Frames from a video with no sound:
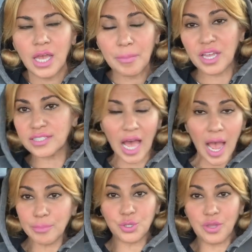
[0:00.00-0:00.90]
Because
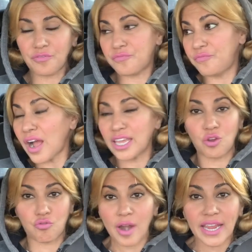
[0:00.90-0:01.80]
I'm doing fucking
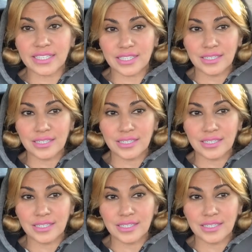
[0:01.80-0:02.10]
great.